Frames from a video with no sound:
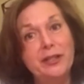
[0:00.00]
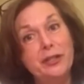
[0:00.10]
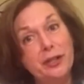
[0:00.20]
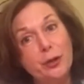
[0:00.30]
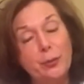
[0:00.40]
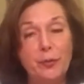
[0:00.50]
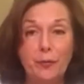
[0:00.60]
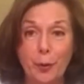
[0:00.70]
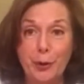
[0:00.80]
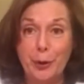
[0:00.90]
to do
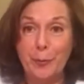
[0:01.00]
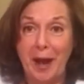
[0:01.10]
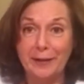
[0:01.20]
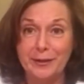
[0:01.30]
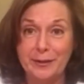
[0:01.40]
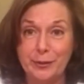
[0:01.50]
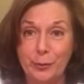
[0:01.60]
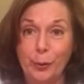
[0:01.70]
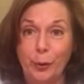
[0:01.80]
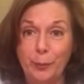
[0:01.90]
before you go back to
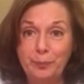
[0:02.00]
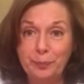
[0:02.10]
school.